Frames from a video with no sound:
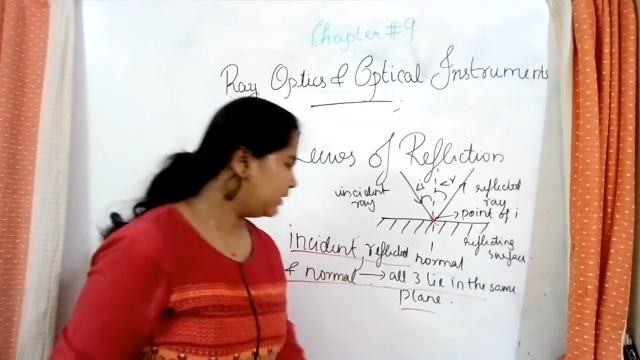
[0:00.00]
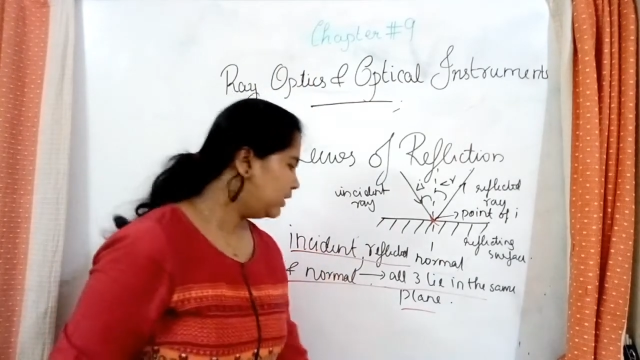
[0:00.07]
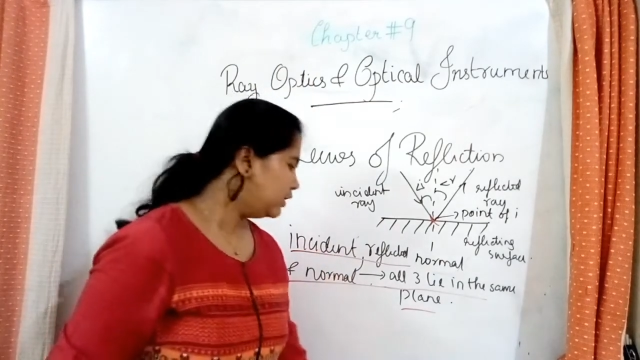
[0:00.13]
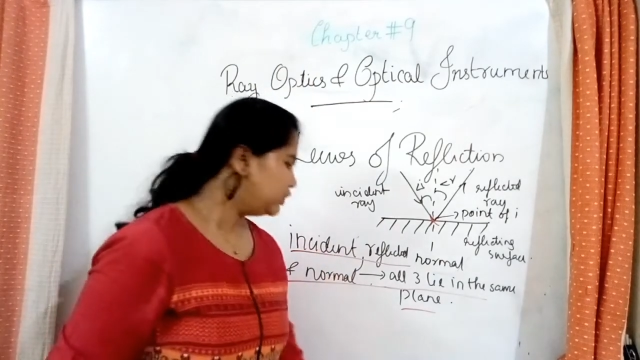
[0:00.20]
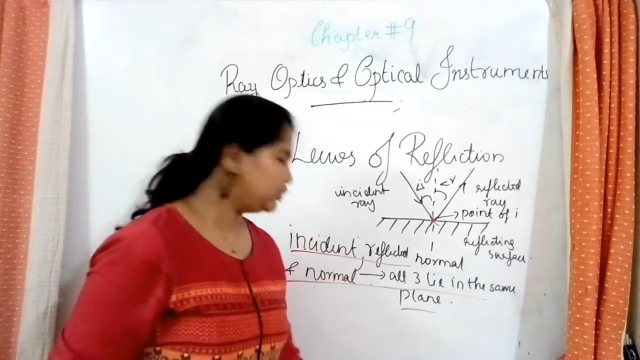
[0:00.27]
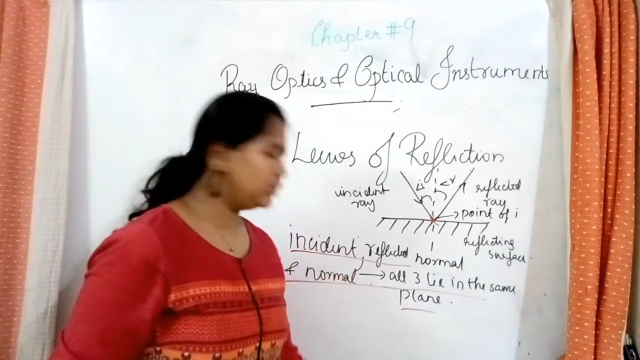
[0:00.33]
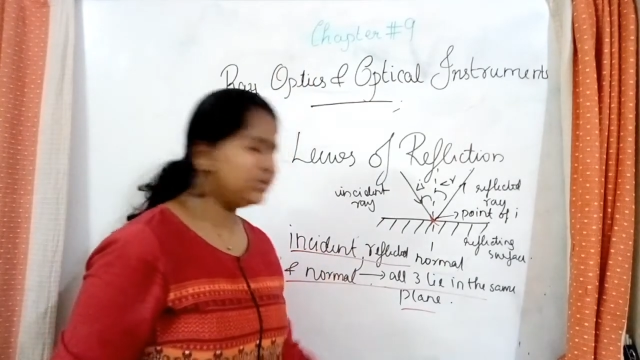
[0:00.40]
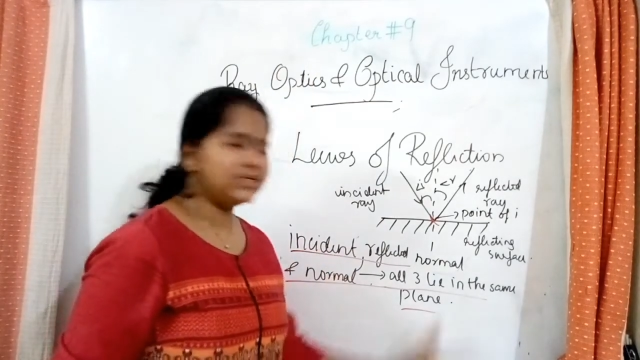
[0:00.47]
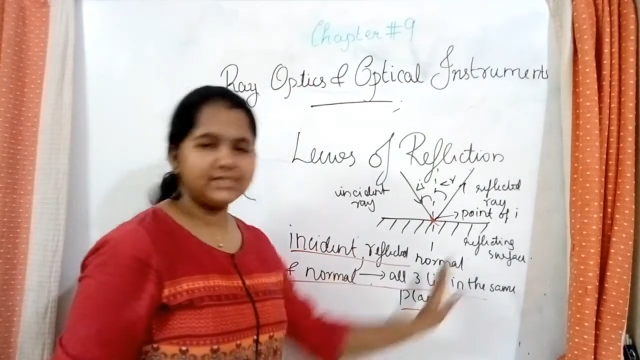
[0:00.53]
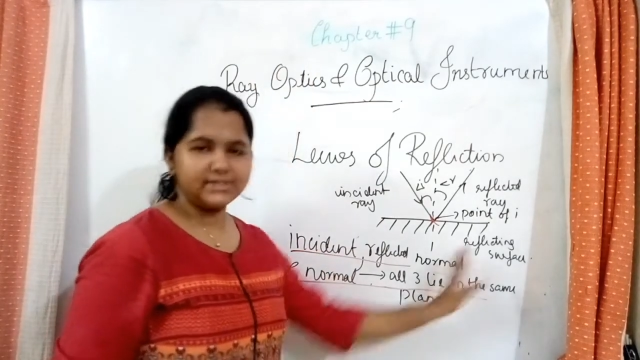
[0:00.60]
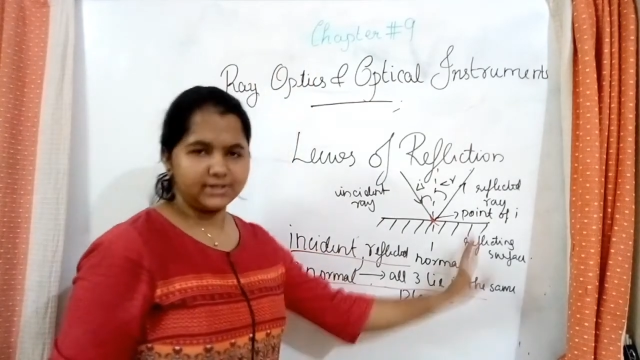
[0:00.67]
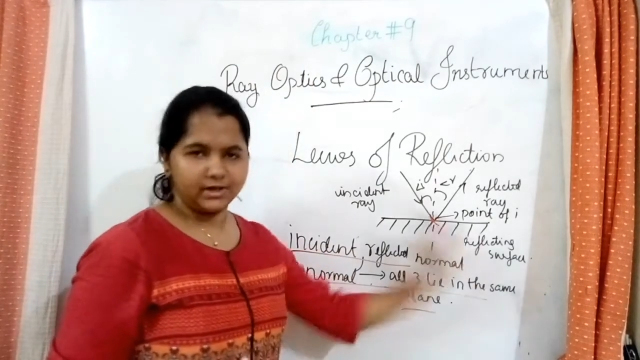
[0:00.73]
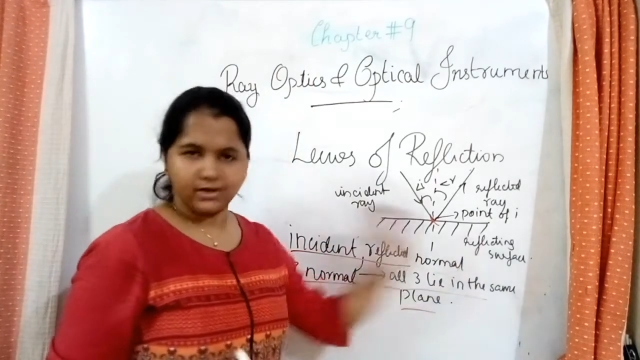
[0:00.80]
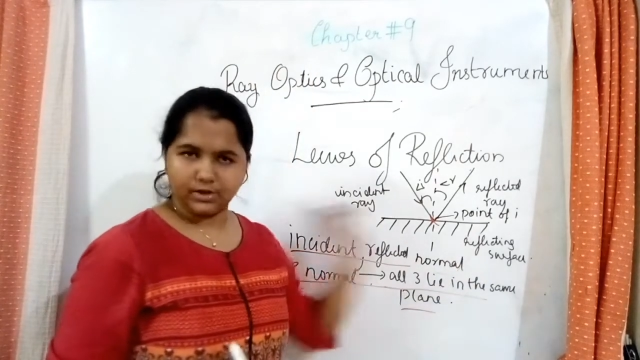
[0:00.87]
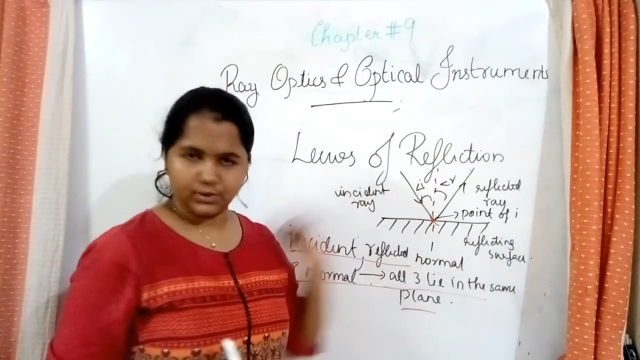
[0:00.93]
So this
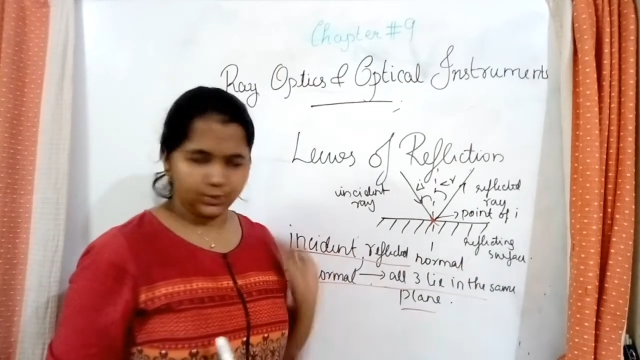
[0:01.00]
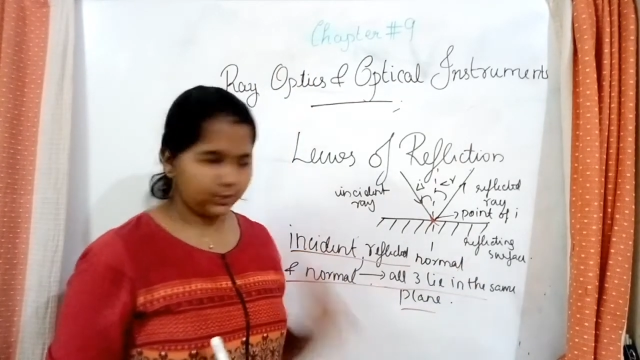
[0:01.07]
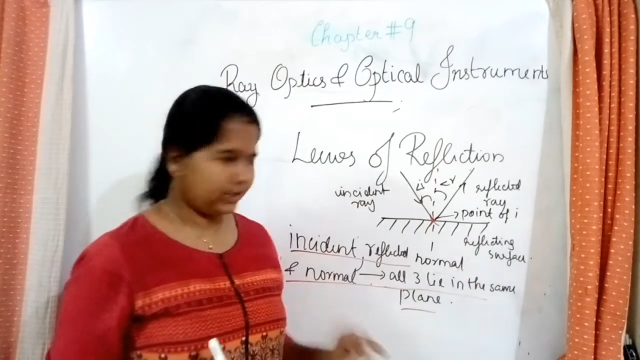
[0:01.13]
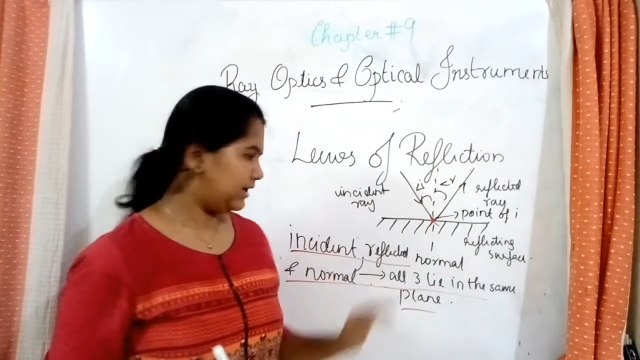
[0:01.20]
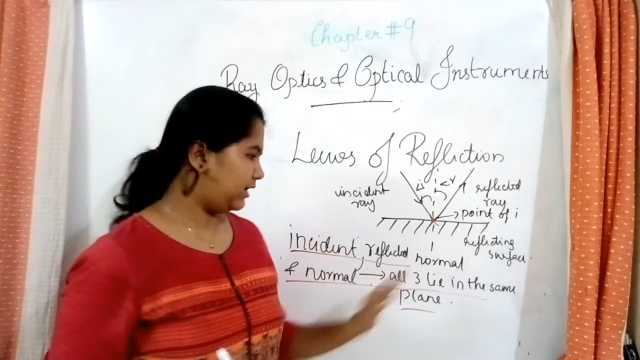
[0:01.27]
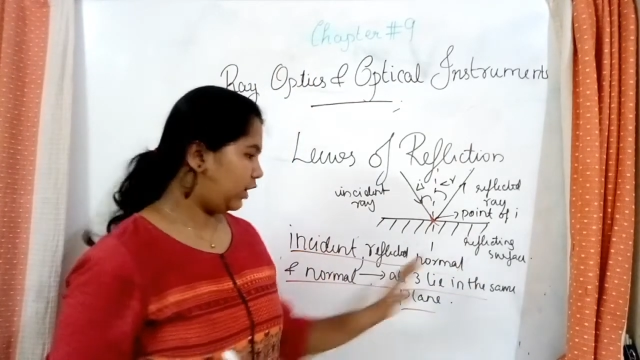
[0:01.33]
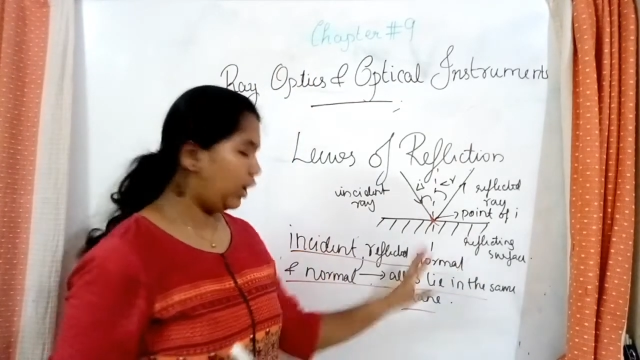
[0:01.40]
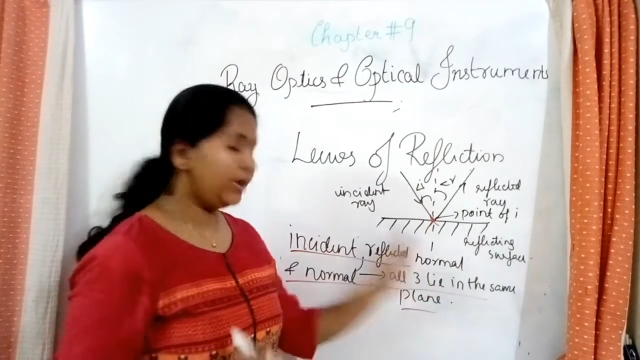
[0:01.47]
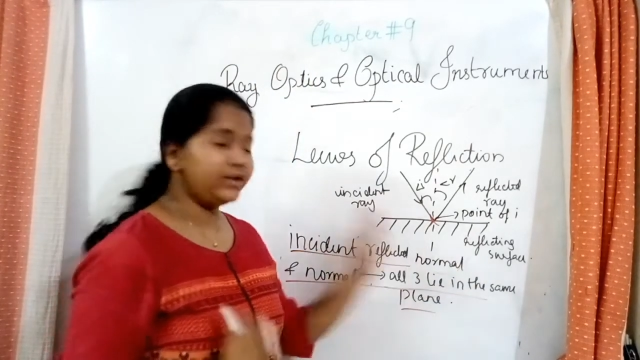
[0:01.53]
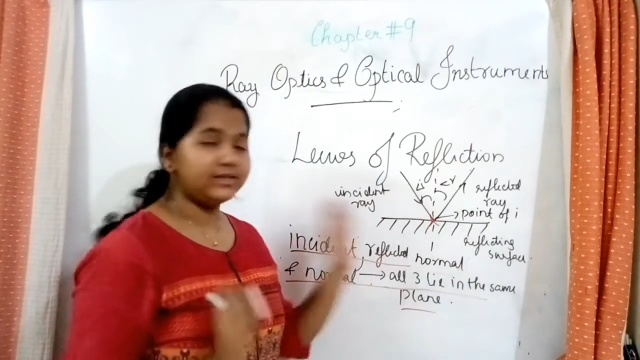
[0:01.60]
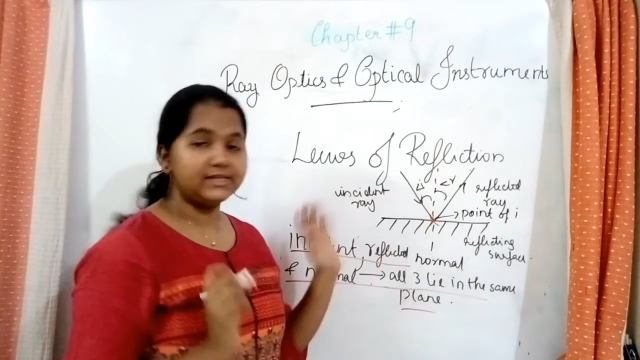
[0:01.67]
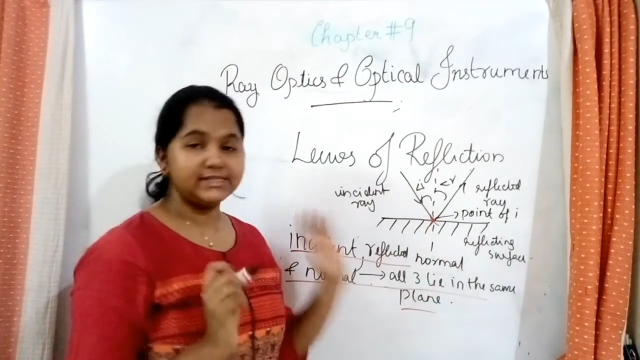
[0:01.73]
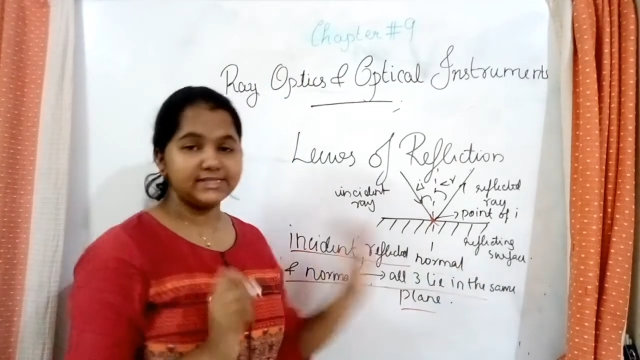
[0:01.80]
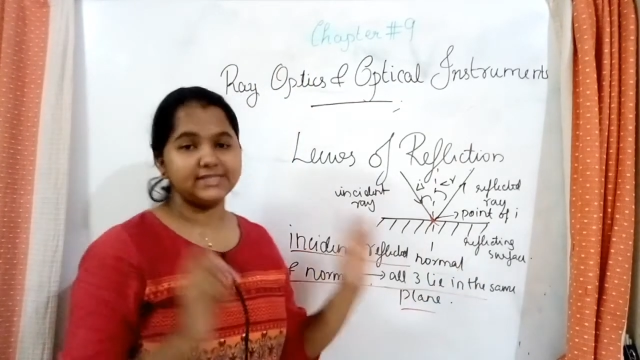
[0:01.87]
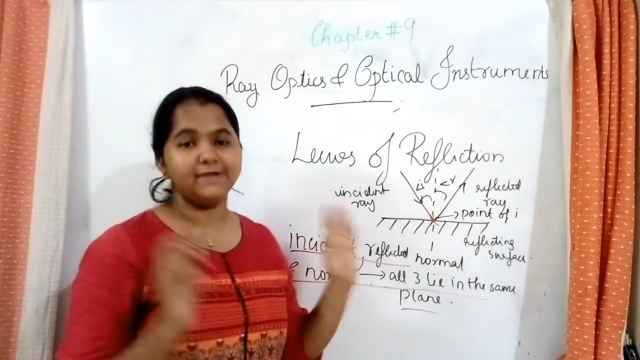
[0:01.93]
rule or this is the